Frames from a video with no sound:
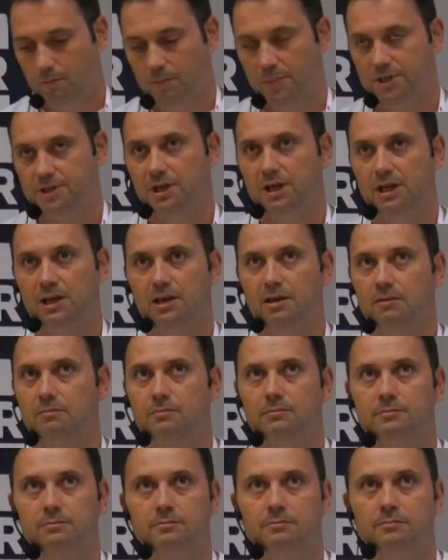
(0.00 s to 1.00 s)
basically,
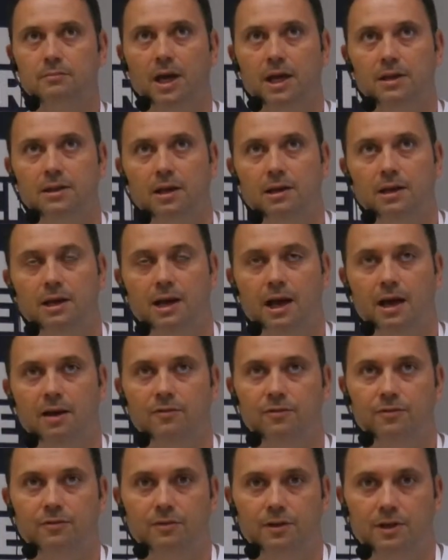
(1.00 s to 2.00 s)
my daily
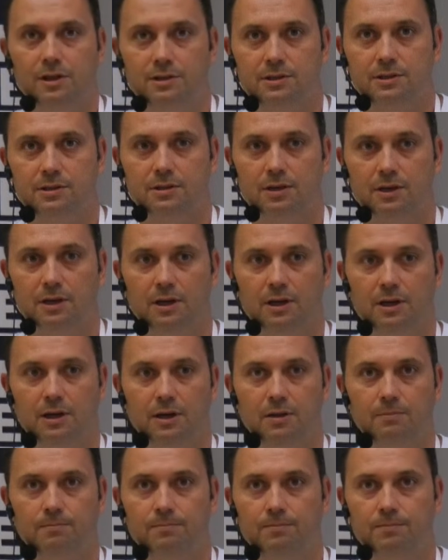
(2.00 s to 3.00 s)
life is
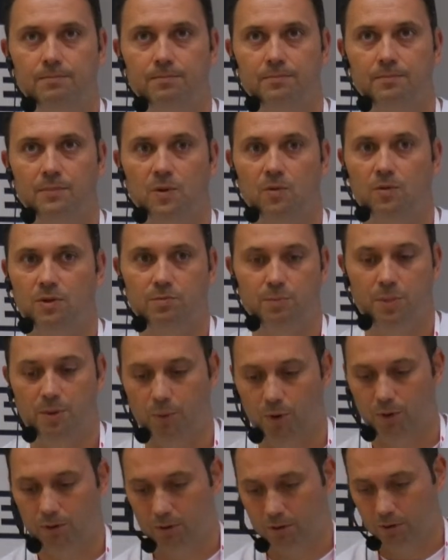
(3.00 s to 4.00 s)
with
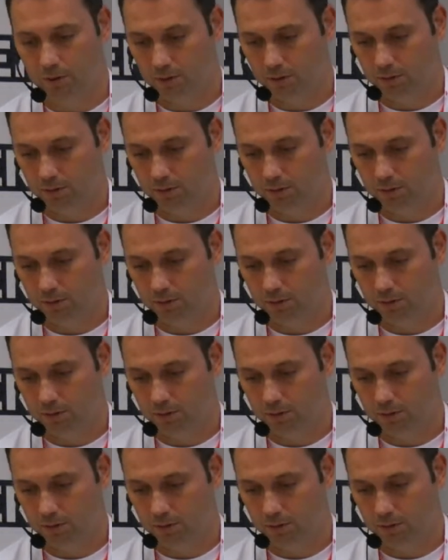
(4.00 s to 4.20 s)
people.